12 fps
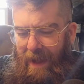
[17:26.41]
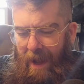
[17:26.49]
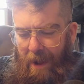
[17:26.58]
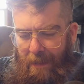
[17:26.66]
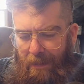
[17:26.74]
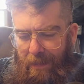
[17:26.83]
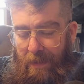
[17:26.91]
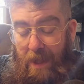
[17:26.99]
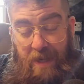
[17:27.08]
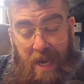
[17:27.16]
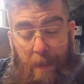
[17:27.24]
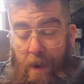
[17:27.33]

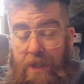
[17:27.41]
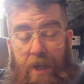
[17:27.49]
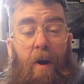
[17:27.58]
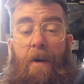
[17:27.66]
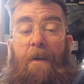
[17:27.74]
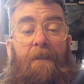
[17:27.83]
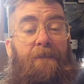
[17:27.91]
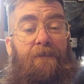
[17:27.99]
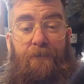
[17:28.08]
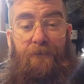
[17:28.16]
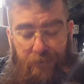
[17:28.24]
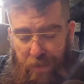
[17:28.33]
The demos are
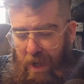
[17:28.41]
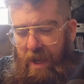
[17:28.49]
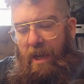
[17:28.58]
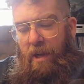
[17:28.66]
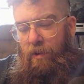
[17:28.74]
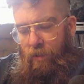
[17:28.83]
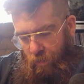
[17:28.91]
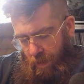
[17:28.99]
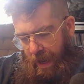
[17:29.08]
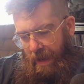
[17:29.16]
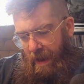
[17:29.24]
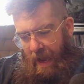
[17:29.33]
fucking
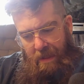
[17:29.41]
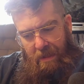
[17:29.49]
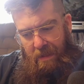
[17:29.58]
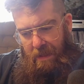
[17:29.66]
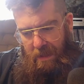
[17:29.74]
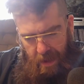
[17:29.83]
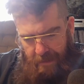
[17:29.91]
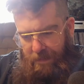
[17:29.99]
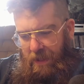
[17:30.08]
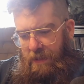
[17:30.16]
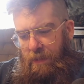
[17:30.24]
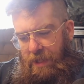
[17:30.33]
great. I love
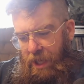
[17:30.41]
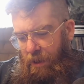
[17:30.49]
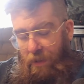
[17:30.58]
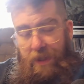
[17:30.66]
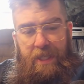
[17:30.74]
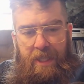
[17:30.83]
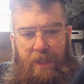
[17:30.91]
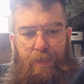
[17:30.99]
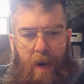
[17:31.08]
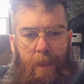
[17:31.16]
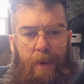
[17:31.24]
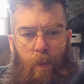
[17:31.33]
this material. This is
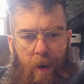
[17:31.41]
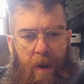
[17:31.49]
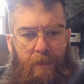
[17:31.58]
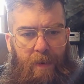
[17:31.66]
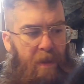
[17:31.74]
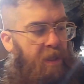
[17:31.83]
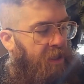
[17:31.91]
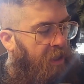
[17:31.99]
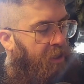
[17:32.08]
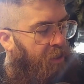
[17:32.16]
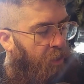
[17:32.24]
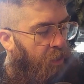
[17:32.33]
probably what I've been
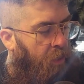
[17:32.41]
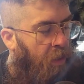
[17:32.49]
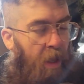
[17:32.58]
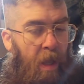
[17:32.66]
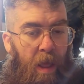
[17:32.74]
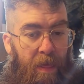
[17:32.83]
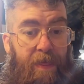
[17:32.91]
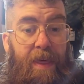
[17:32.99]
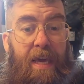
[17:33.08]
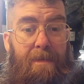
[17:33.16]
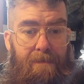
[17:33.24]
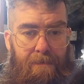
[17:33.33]
listening to
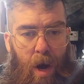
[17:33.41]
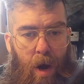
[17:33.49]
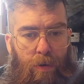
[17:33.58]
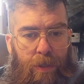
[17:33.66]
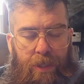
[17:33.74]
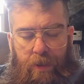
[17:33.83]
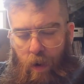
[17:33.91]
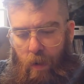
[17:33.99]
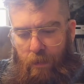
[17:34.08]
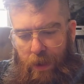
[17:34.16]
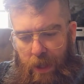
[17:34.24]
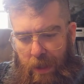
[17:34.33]
the most
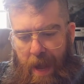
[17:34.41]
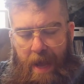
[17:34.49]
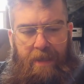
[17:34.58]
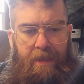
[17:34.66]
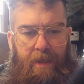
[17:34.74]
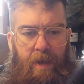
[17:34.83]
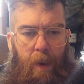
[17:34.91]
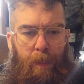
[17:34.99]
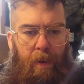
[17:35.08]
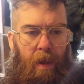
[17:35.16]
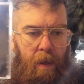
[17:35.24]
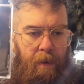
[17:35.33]
over the last
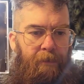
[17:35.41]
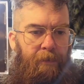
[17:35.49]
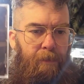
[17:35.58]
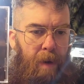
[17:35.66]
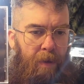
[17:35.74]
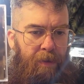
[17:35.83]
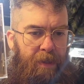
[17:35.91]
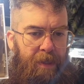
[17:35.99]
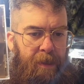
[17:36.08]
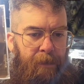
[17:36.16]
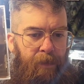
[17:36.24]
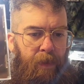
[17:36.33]
couple of
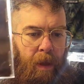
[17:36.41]
months.